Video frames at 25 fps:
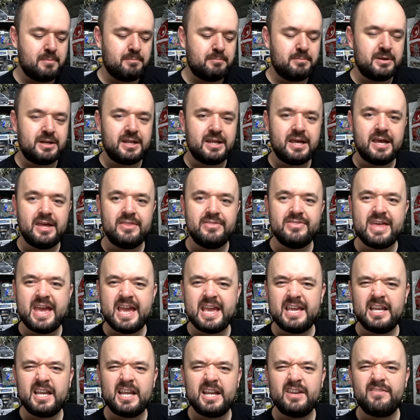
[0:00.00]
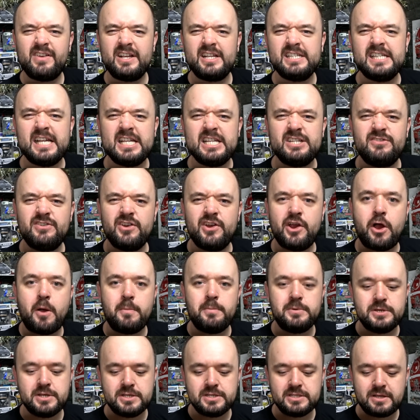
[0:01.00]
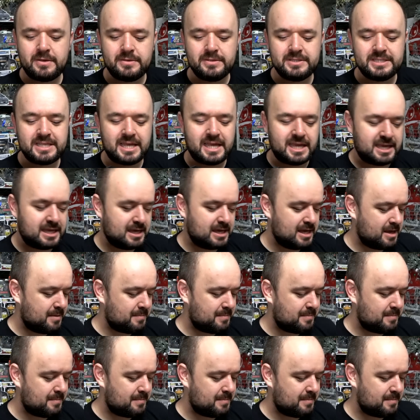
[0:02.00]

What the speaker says: But there are your kind of accessory options, I would say.